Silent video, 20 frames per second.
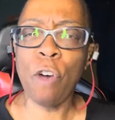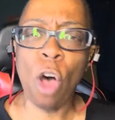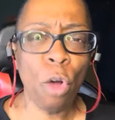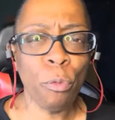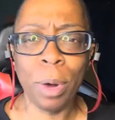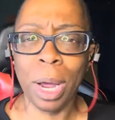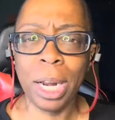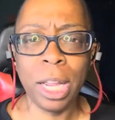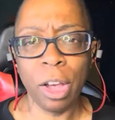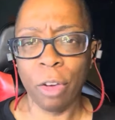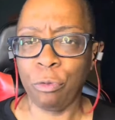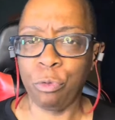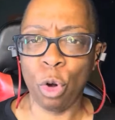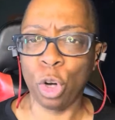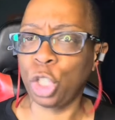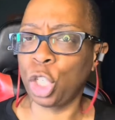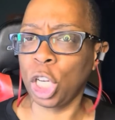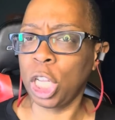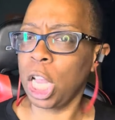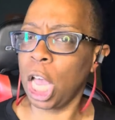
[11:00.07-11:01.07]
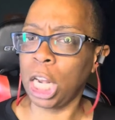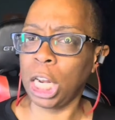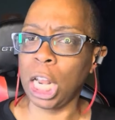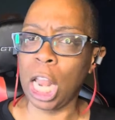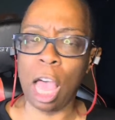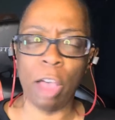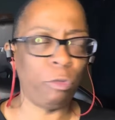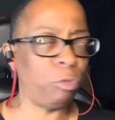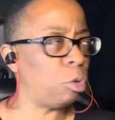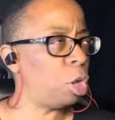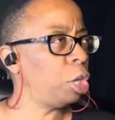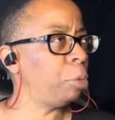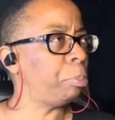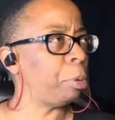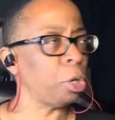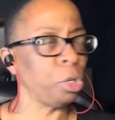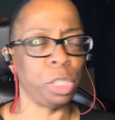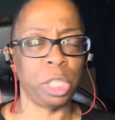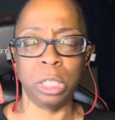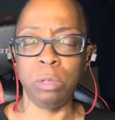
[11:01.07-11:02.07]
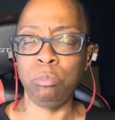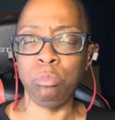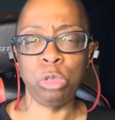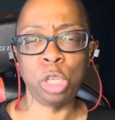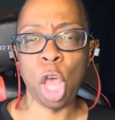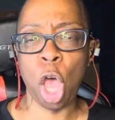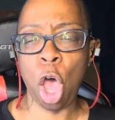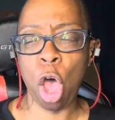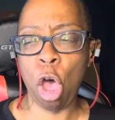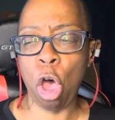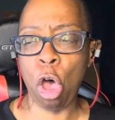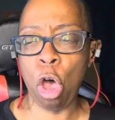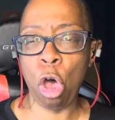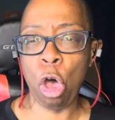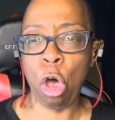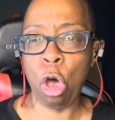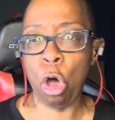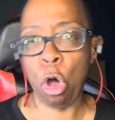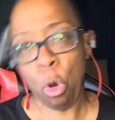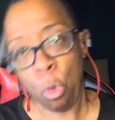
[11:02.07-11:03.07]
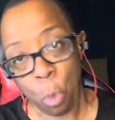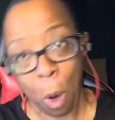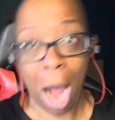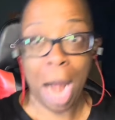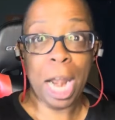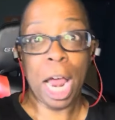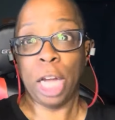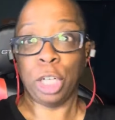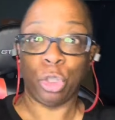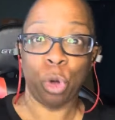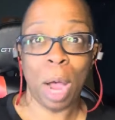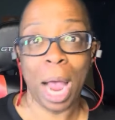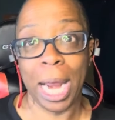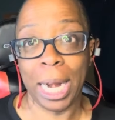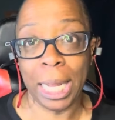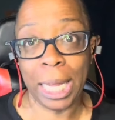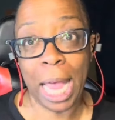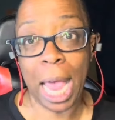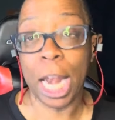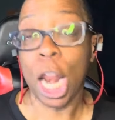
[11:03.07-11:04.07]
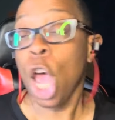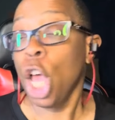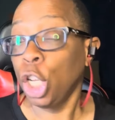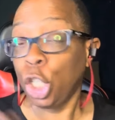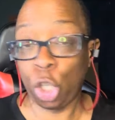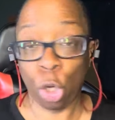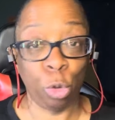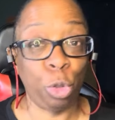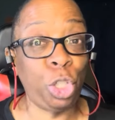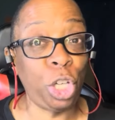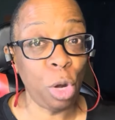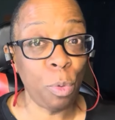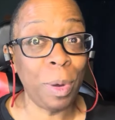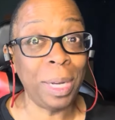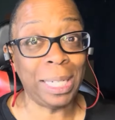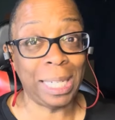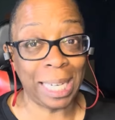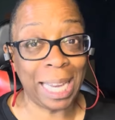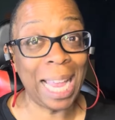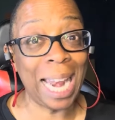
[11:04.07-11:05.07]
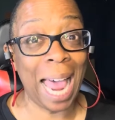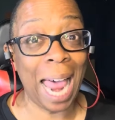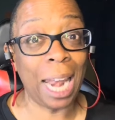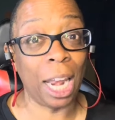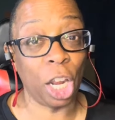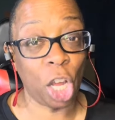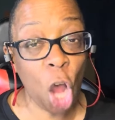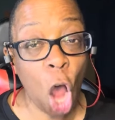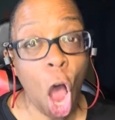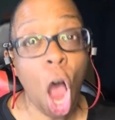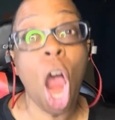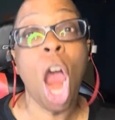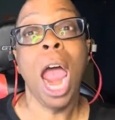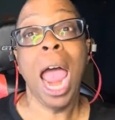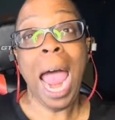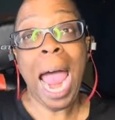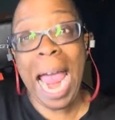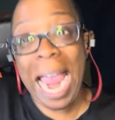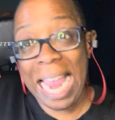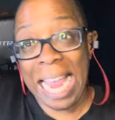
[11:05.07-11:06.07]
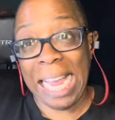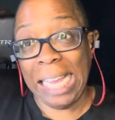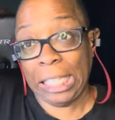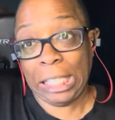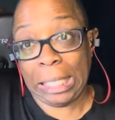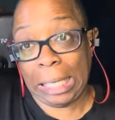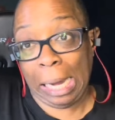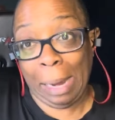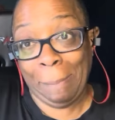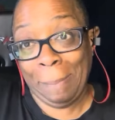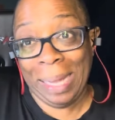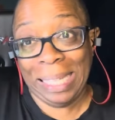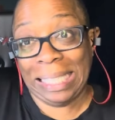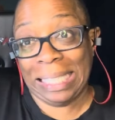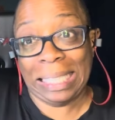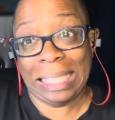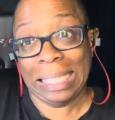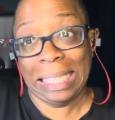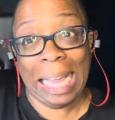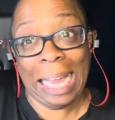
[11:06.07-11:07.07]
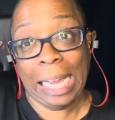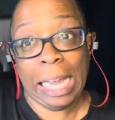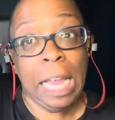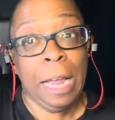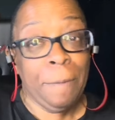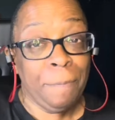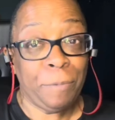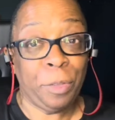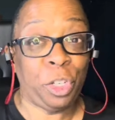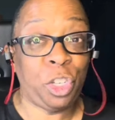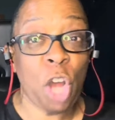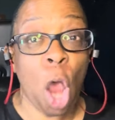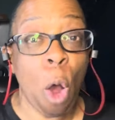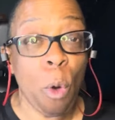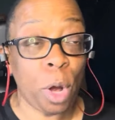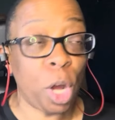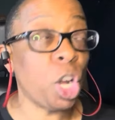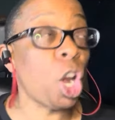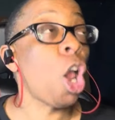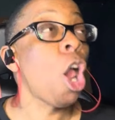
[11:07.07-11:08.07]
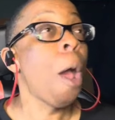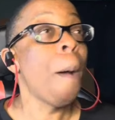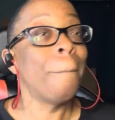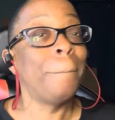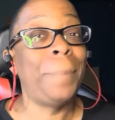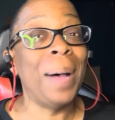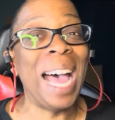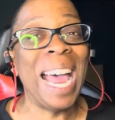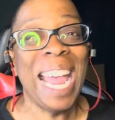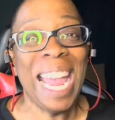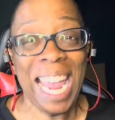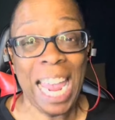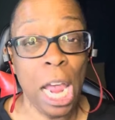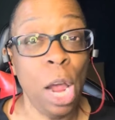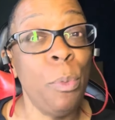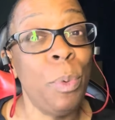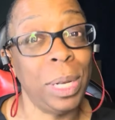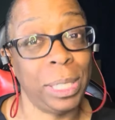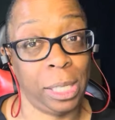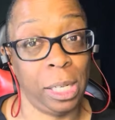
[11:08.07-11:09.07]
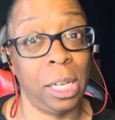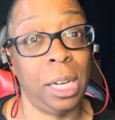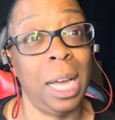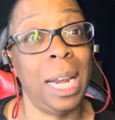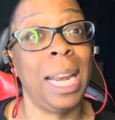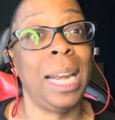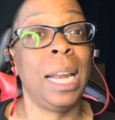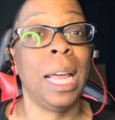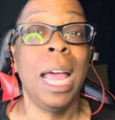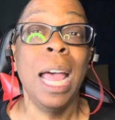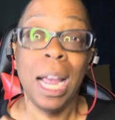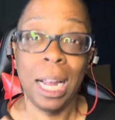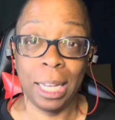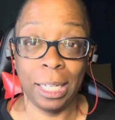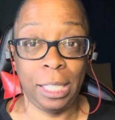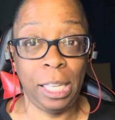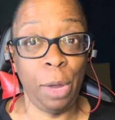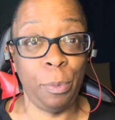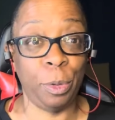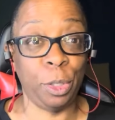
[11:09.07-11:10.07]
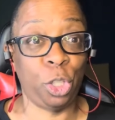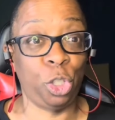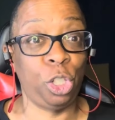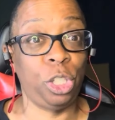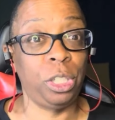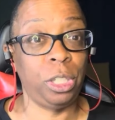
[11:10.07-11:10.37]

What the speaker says: already unfortunately unalived one person, so why not try it again? So she went to get out of the car and he commits to, like, choking her, but he wasn't good at it because he was